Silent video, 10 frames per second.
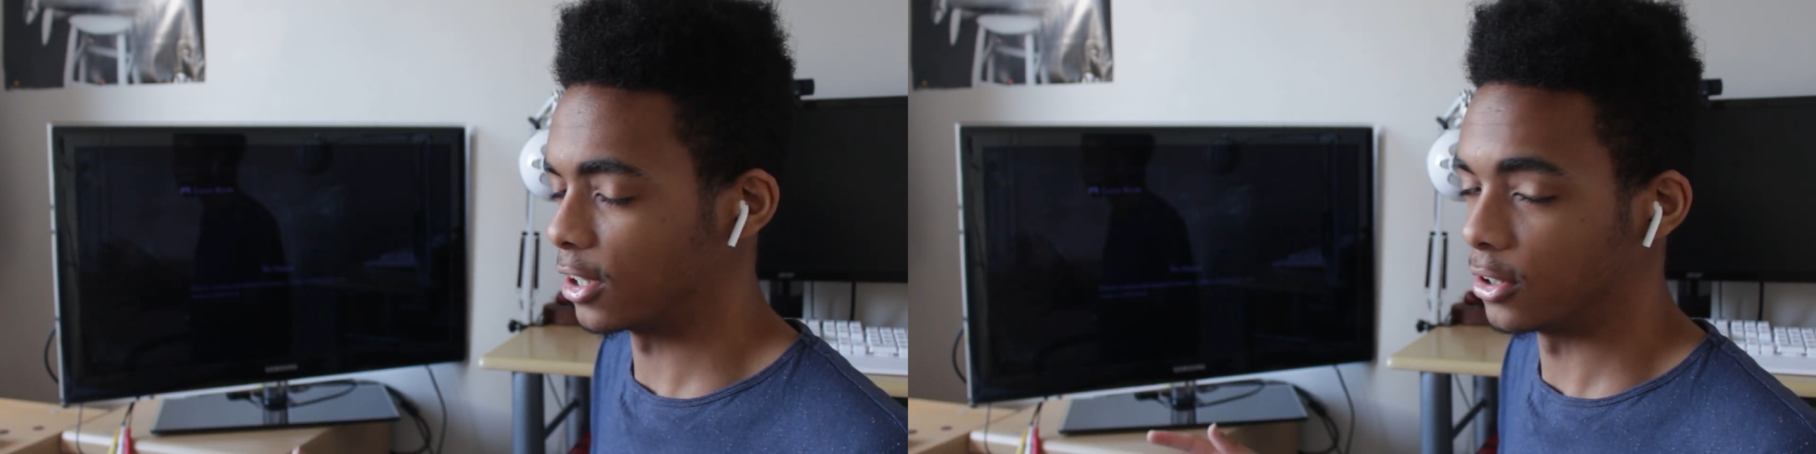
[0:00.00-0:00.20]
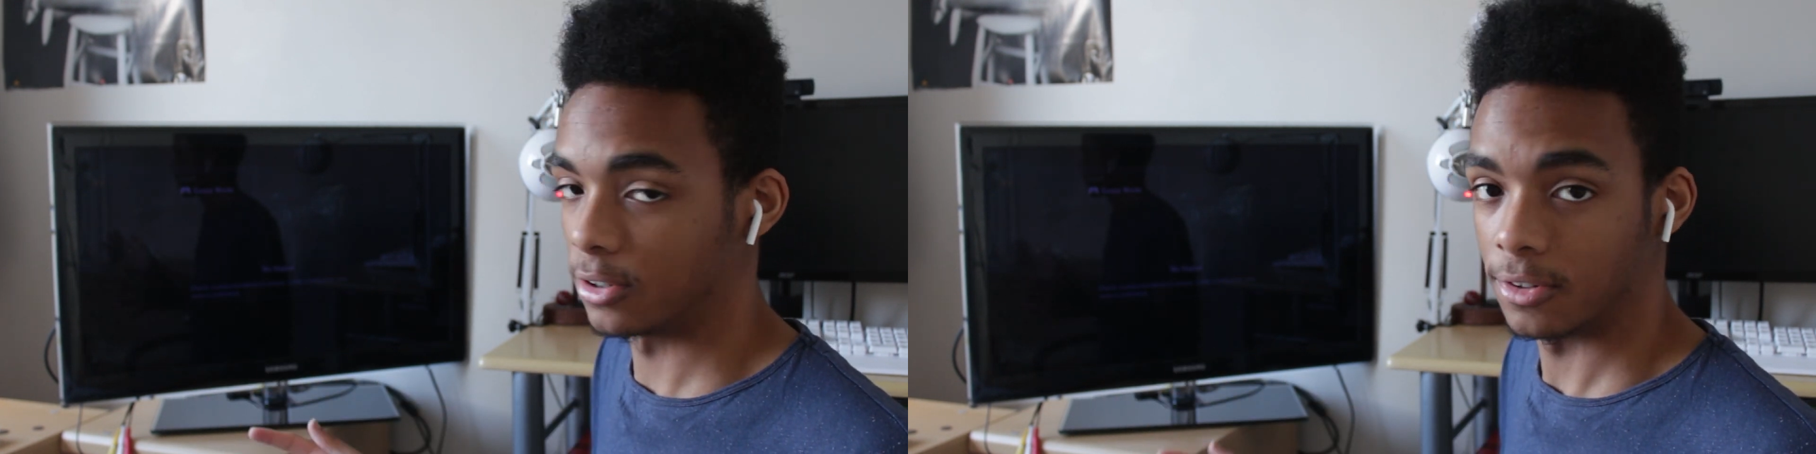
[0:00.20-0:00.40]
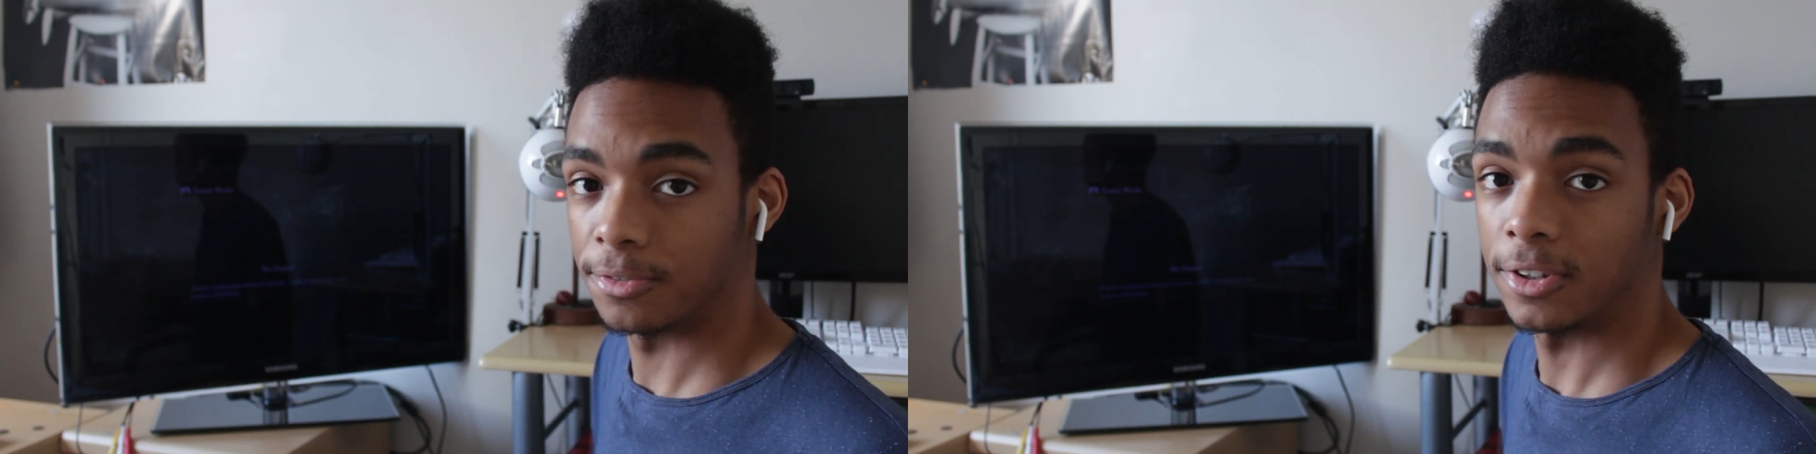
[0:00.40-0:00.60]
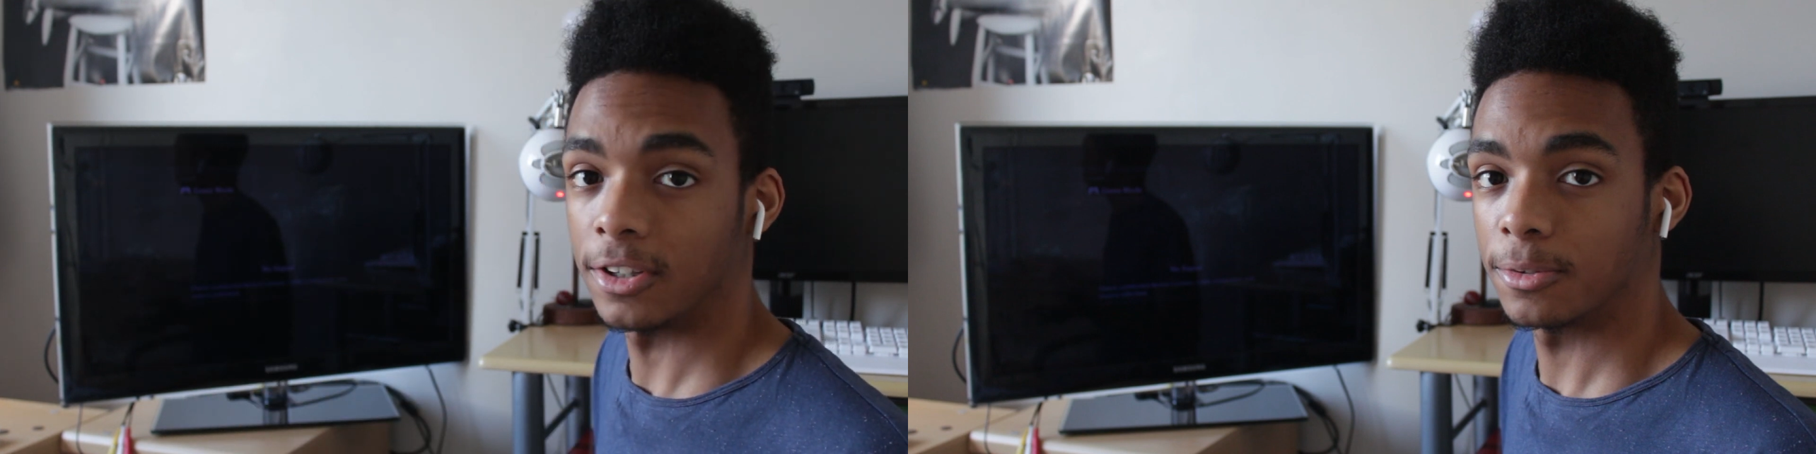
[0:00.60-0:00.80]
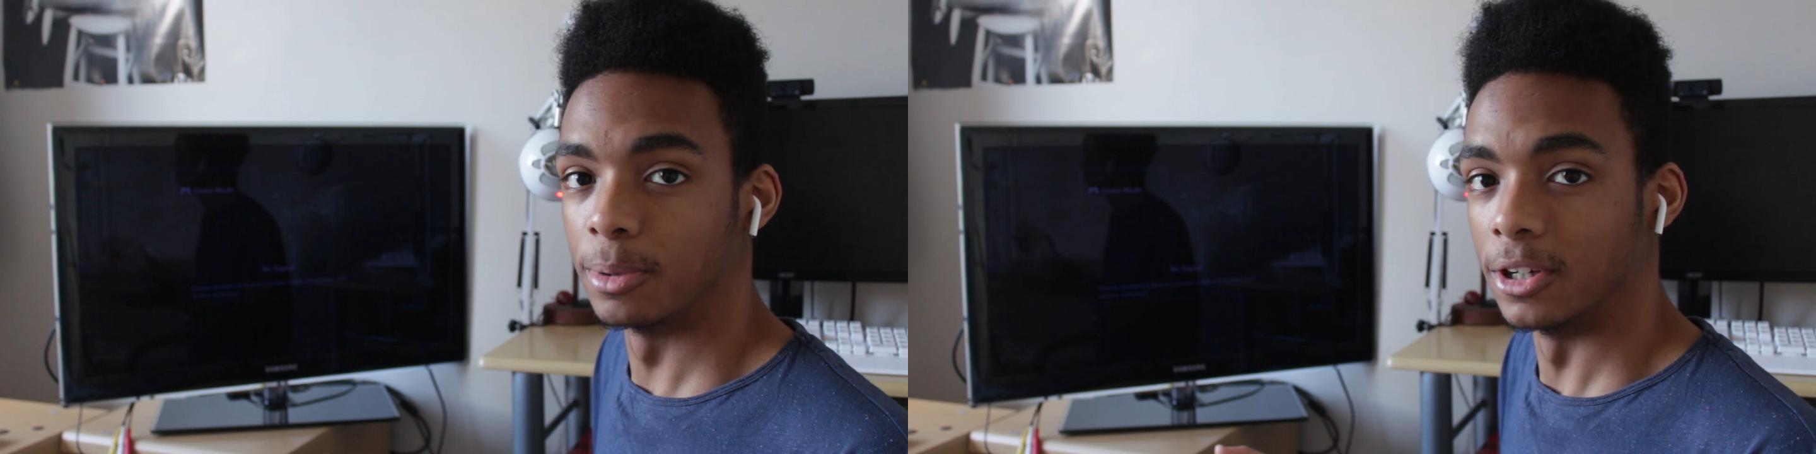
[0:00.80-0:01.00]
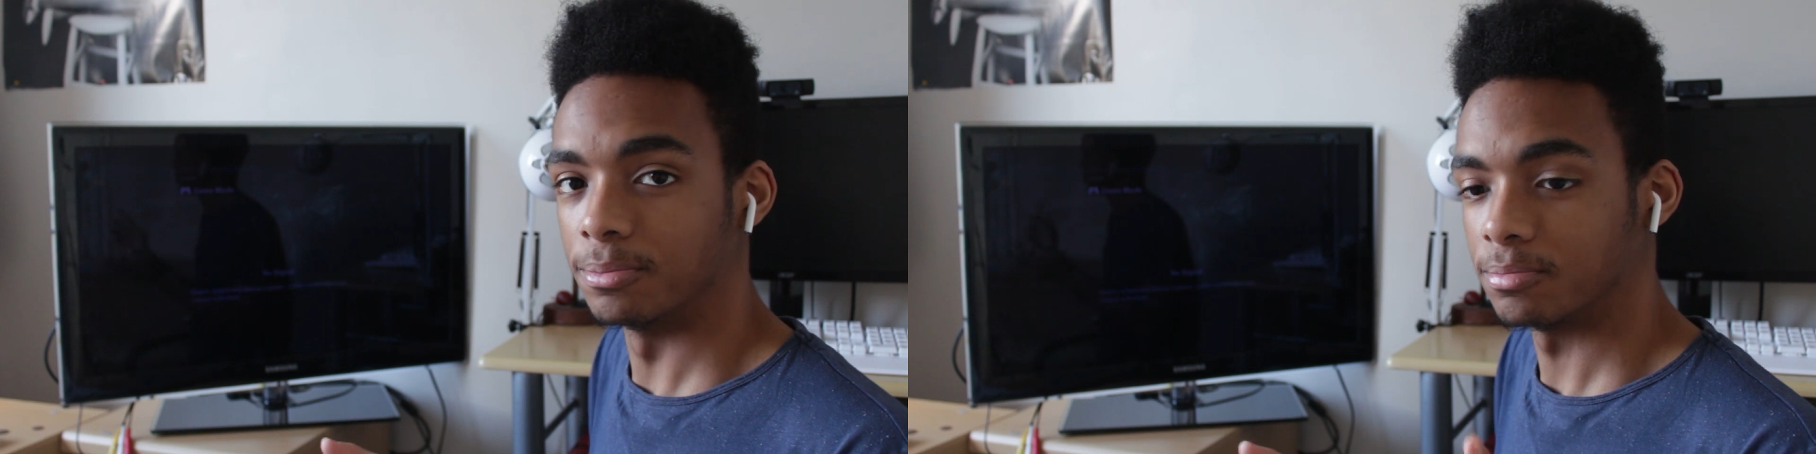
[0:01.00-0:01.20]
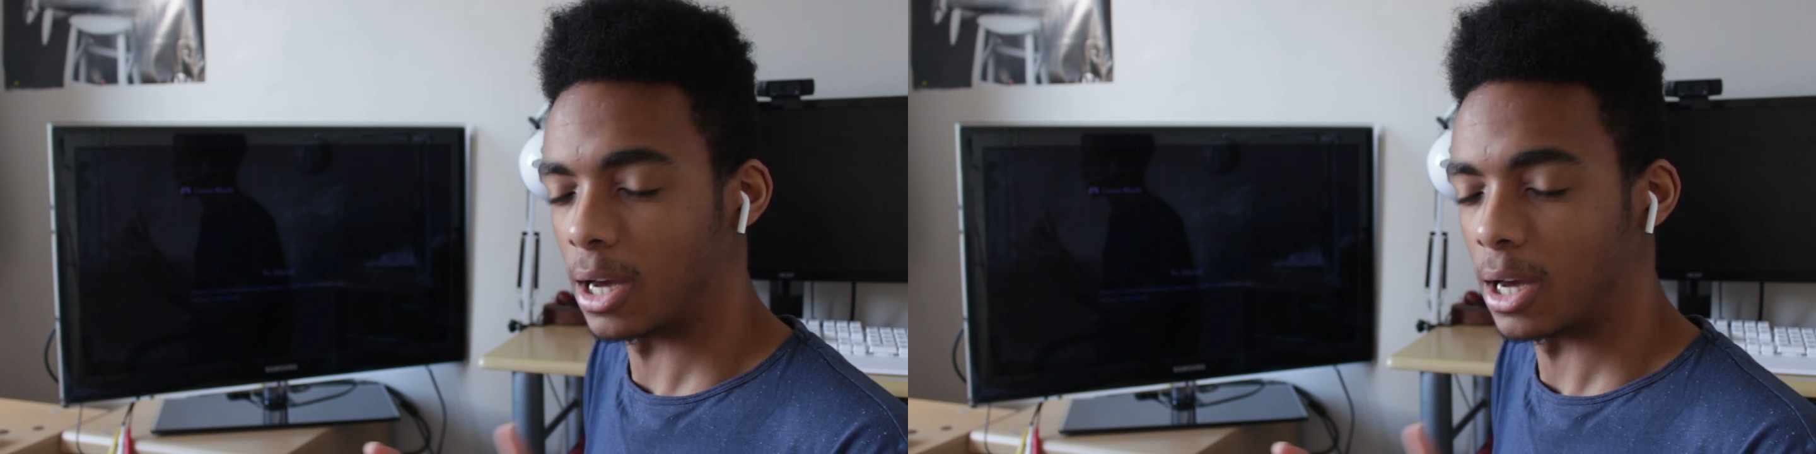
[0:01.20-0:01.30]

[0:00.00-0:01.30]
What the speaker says: I know there's a fix, but